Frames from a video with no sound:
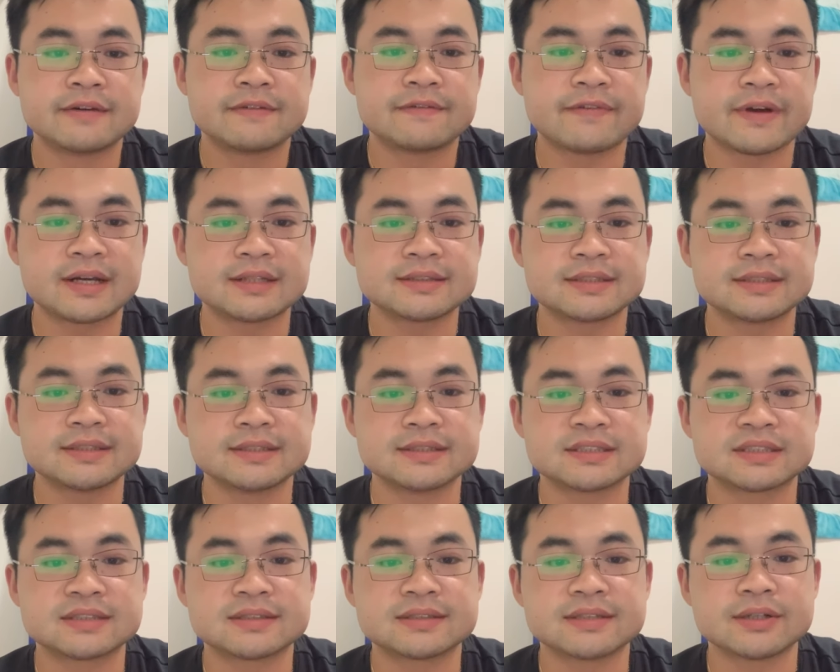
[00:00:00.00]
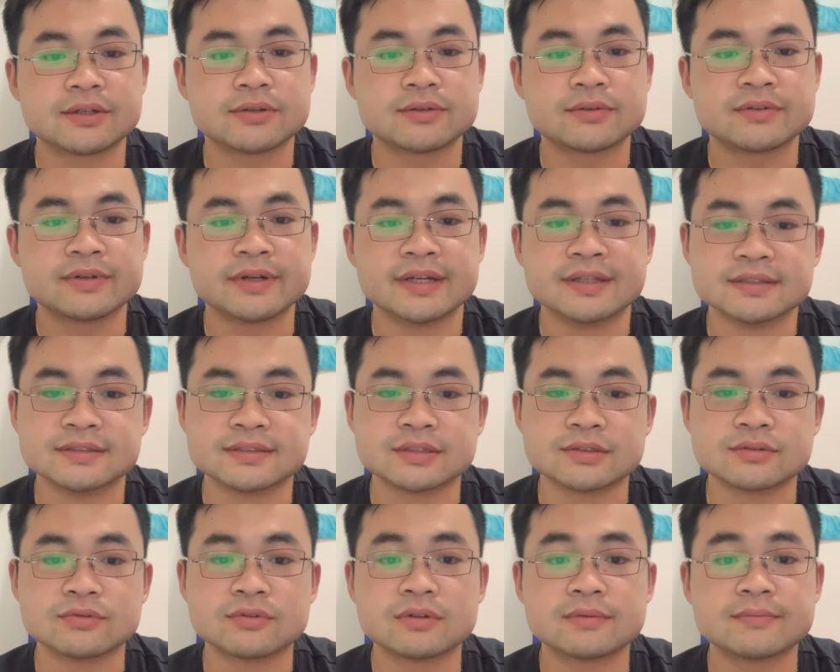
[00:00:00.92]
fat is still in the
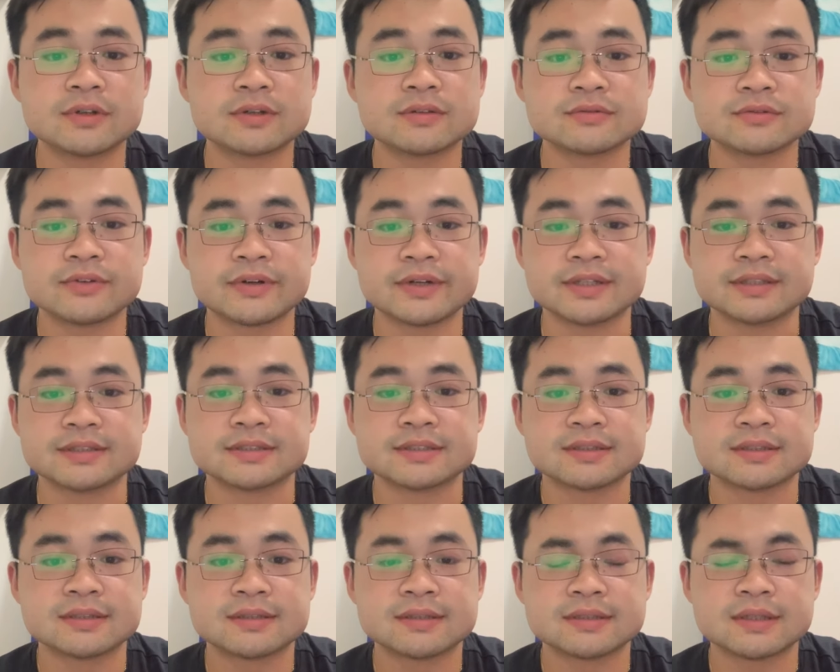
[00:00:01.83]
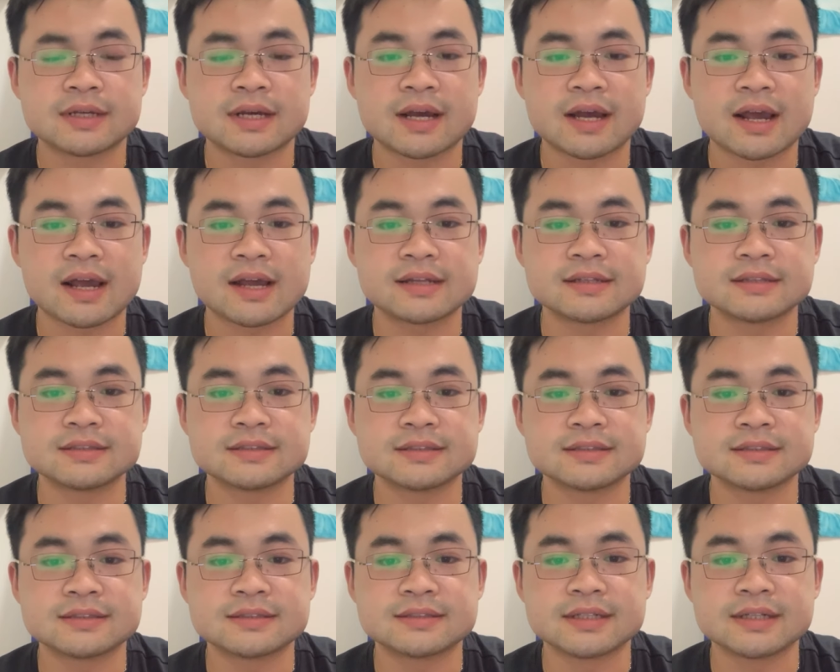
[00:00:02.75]
normal range,
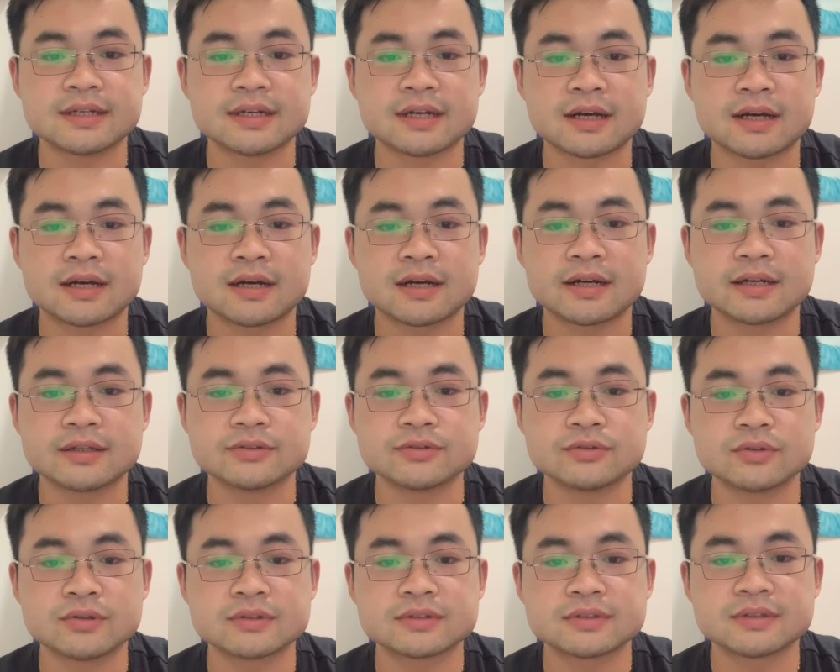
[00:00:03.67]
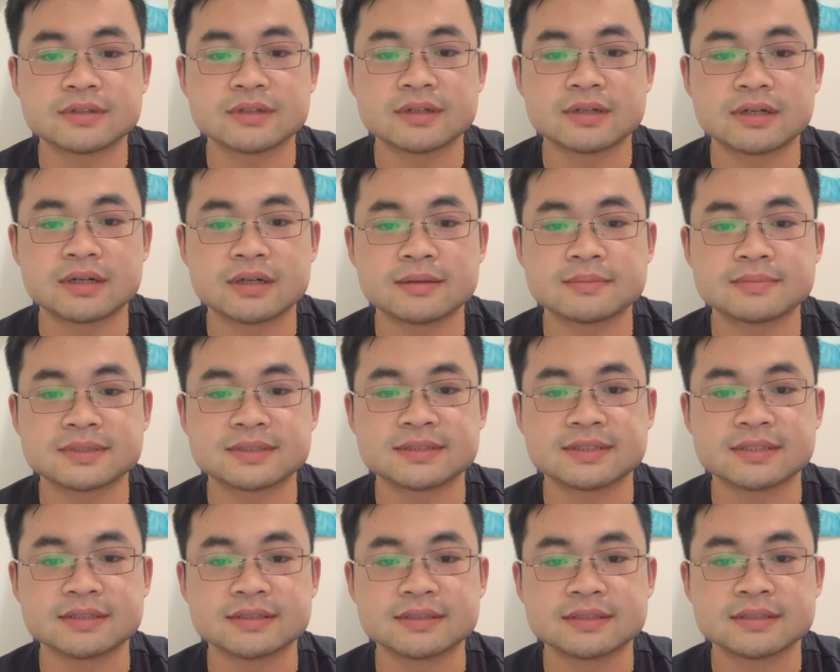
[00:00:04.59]
and they are not
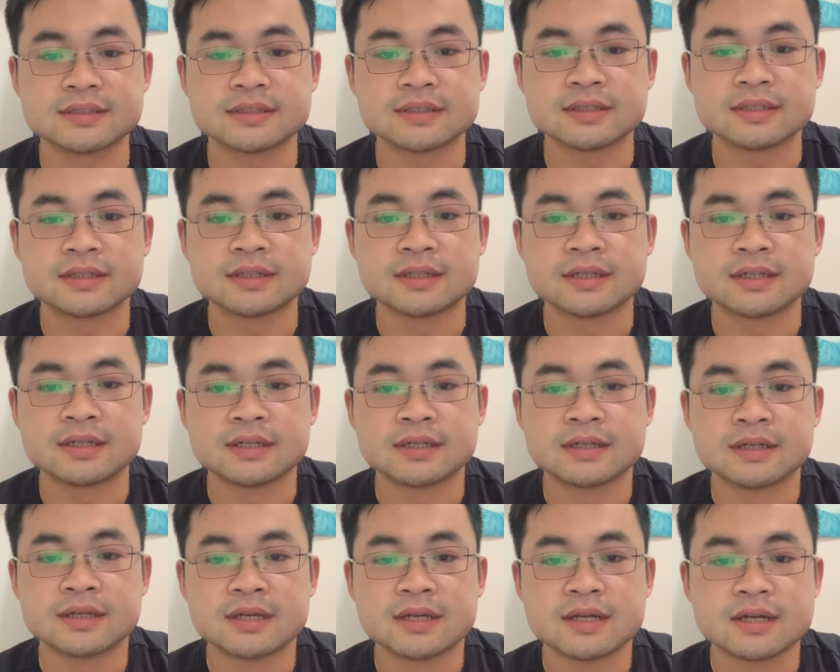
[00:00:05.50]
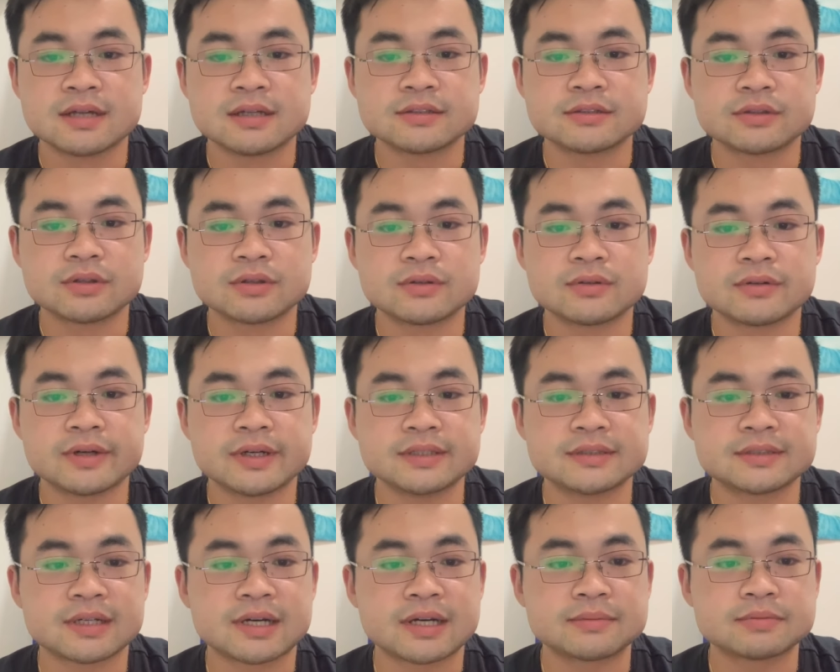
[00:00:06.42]
absent. So
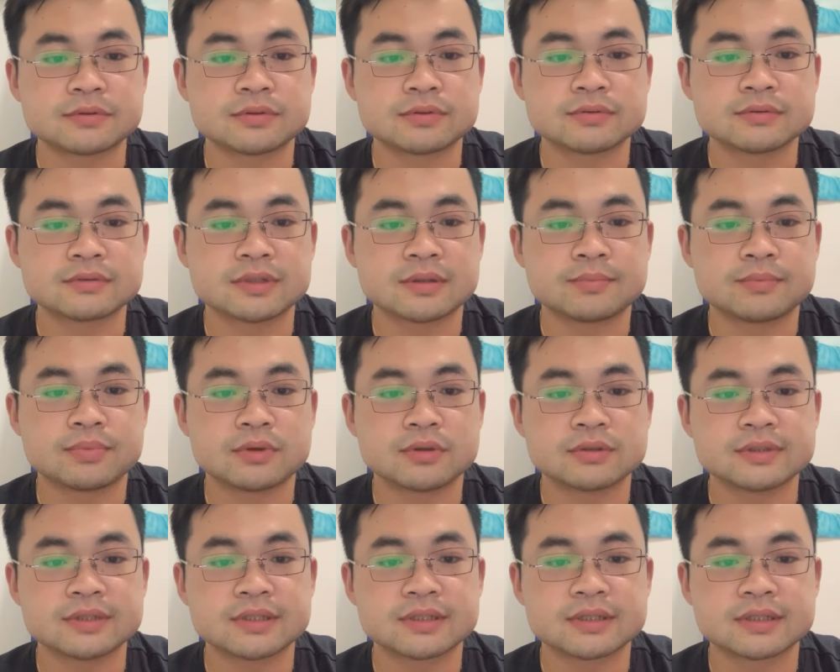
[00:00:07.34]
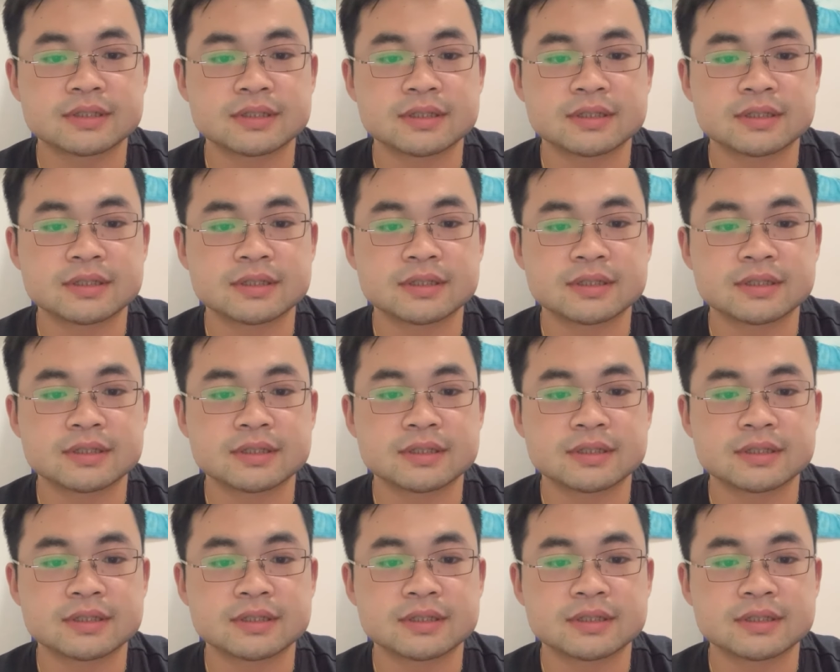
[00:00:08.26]
it's up to the body